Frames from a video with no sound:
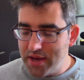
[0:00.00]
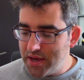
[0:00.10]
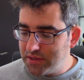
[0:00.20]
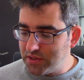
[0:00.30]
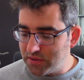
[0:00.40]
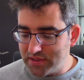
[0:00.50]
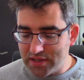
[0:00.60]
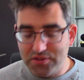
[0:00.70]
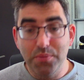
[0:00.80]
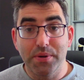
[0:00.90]
So it's
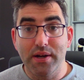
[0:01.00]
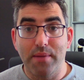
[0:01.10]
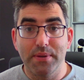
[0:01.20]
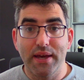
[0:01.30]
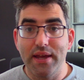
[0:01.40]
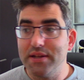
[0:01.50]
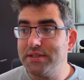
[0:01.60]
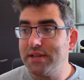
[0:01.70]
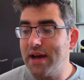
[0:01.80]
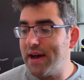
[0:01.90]
not super
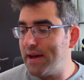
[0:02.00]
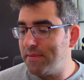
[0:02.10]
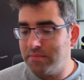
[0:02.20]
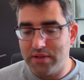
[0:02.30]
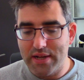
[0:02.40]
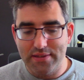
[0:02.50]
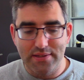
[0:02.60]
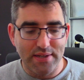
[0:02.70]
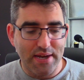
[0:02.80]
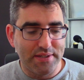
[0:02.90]
complicated.
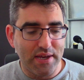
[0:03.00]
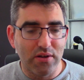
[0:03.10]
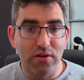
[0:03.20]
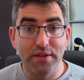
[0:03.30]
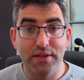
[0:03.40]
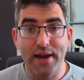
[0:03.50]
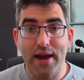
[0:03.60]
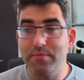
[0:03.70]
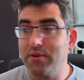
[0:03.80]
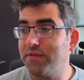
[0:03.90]
Let's take a look at the
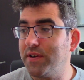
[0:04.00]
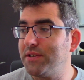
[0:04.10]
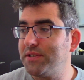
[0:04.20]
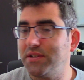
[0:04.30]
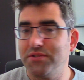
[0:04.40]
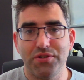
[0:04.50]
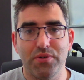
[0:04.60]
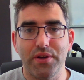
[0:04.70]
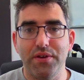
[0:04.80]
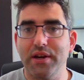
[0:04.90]
camera first and show
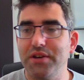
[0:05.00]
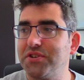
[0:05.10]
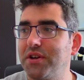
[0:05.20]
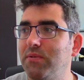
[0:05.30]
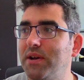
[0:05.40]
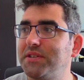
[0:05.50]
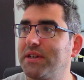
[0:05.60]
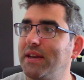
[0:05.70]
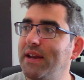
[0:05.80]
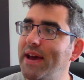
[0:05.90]
where you guys are going to want to
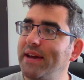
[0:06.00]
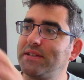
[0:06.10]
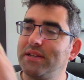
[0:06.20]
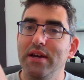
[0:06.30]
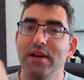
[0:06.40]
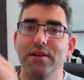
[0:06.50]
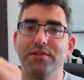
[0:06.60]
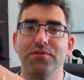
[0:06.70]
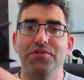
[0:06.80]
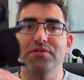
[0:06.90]
connect.
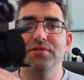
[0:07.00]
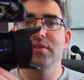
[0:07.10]
So just to